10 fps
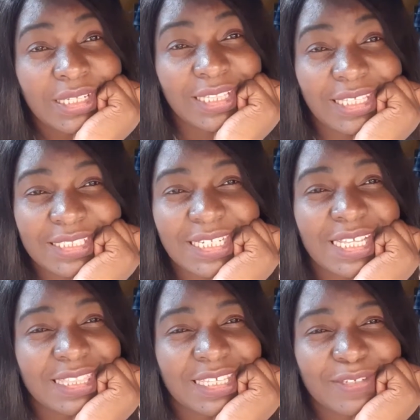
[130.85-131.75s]
There's
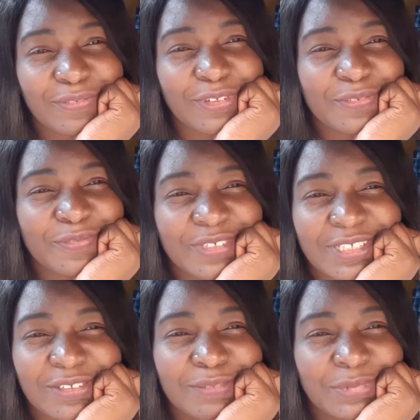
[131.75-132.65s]
nothing for
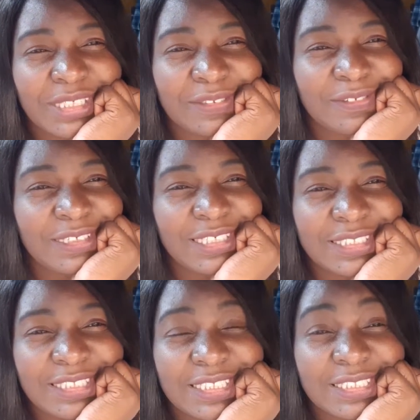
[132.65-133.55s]
free. Oh my
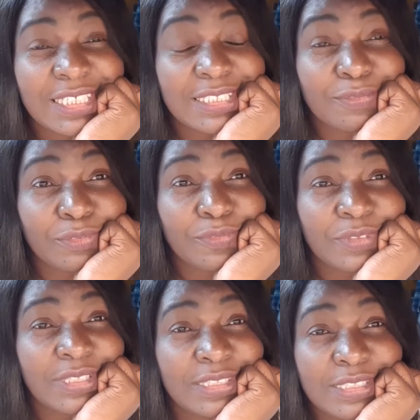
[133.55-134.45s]
goodness, there's nothing for
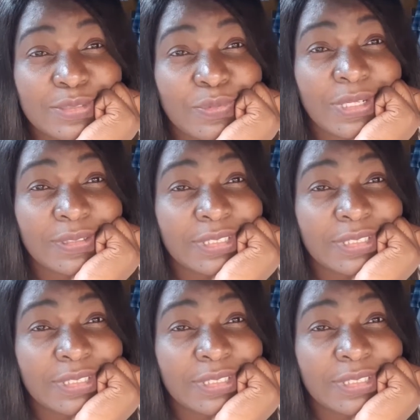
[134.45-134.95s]
free in this world.